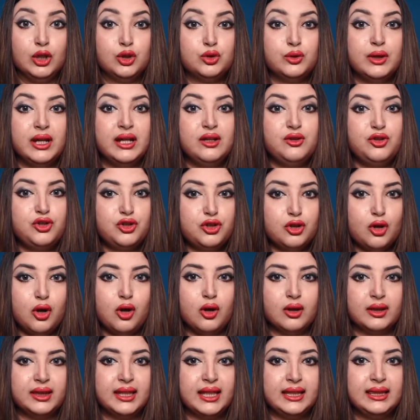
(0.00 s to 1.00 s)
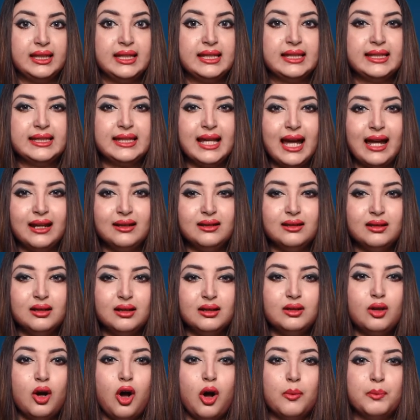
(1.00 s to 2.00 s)
to ensure that the
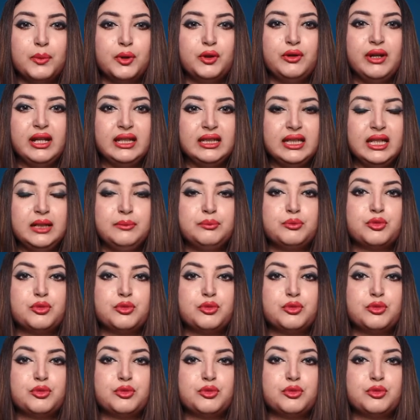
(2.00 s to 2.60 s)
standard operating